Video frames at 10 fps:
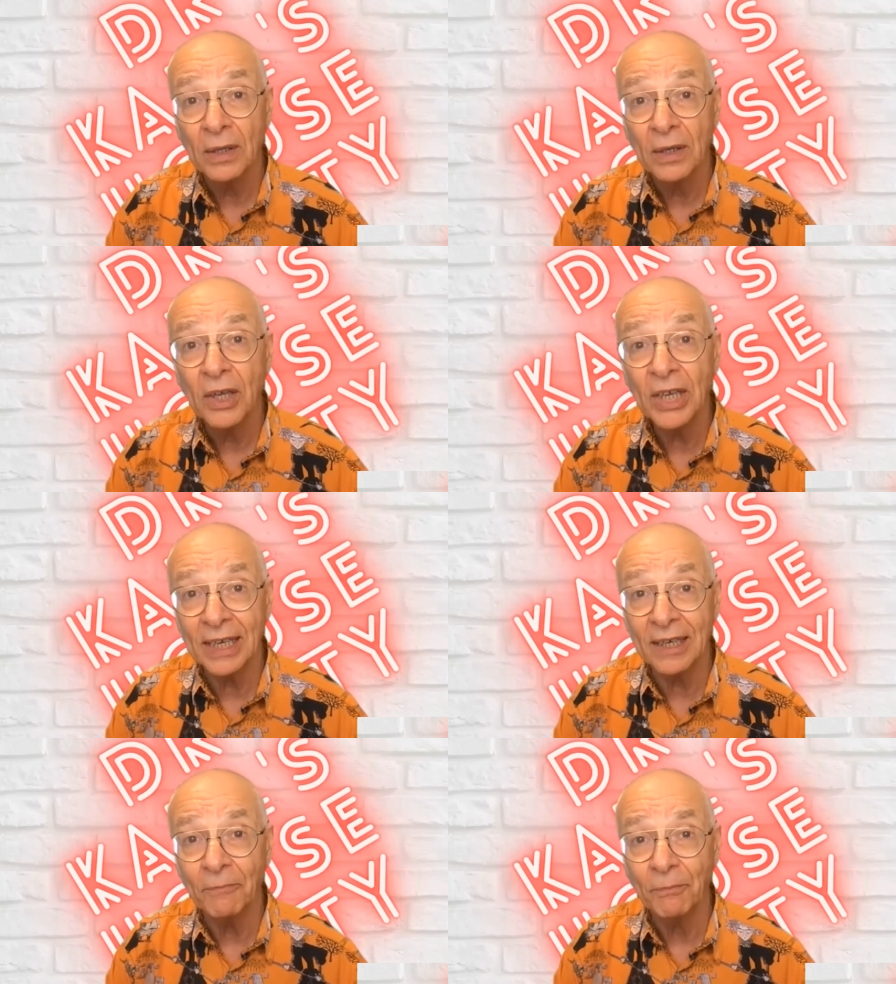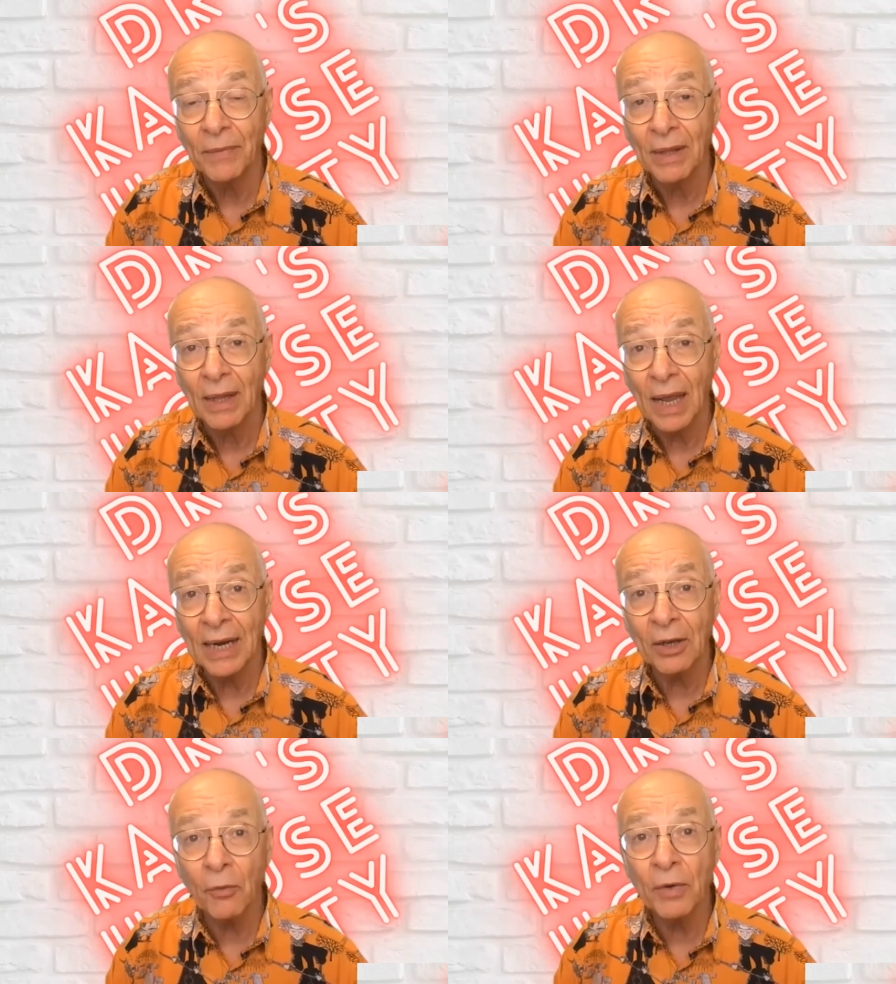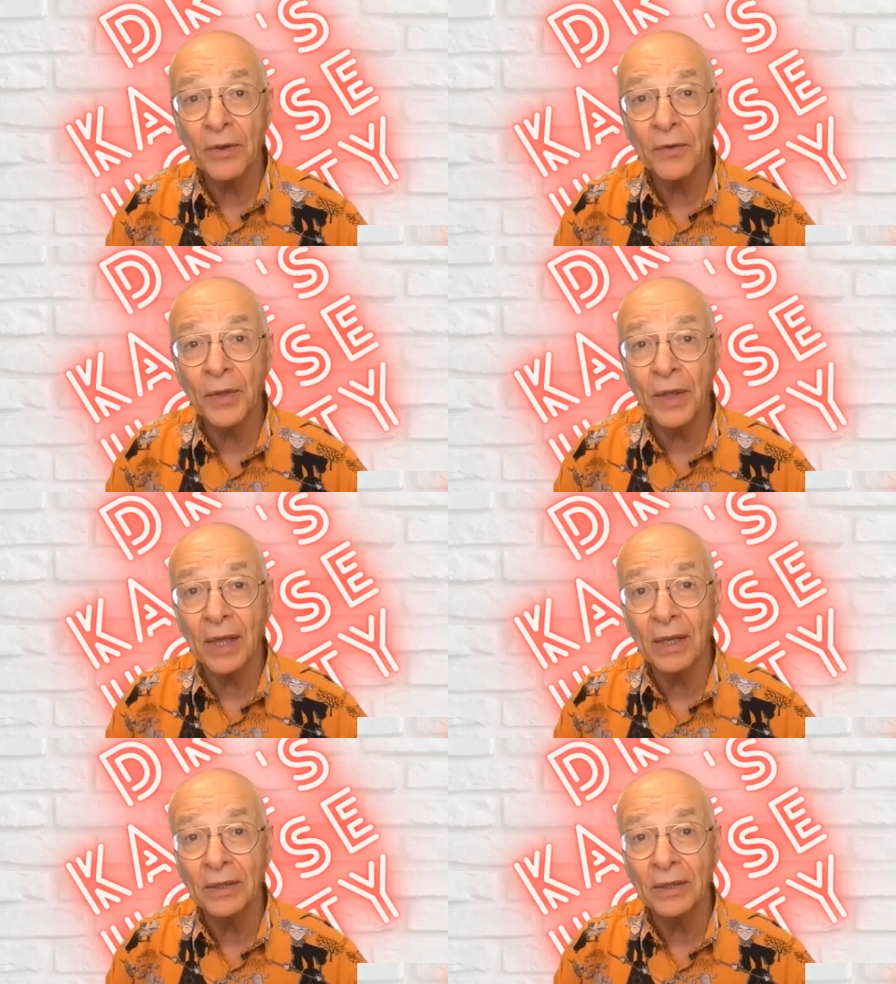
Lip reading: And they got rid of the